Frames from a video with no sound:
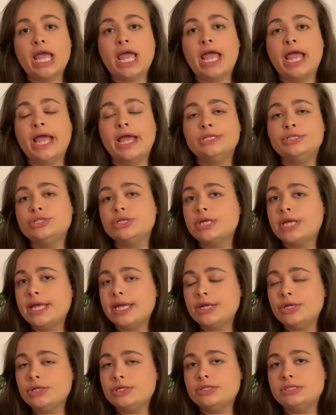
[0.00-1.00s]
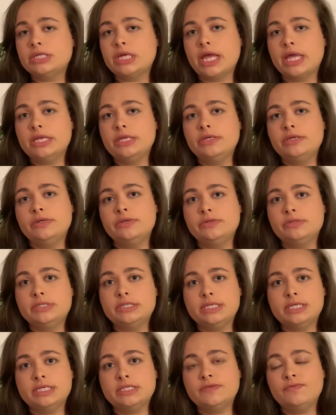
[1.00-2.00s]
Educators can use
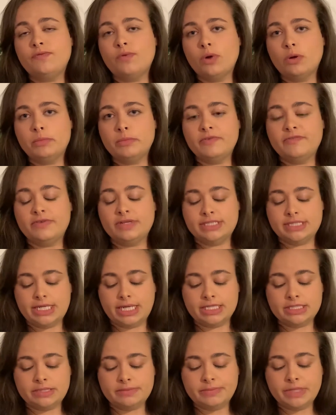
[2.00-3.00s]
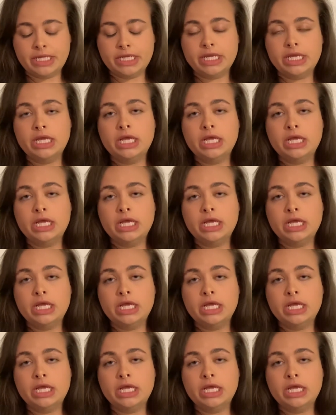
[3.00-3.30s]
this form of assessment